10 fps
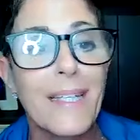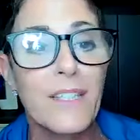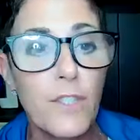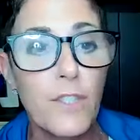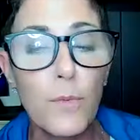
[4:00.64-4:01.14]

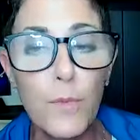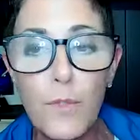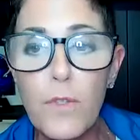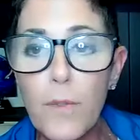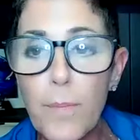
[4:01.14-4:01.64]
get to the
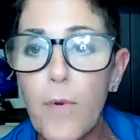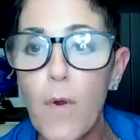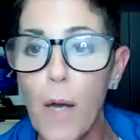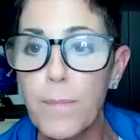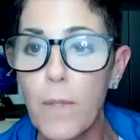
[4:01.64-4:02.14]
root of the
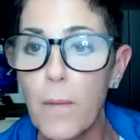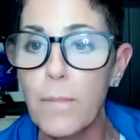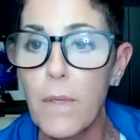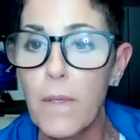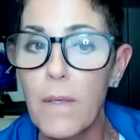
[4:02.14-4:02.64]
problem,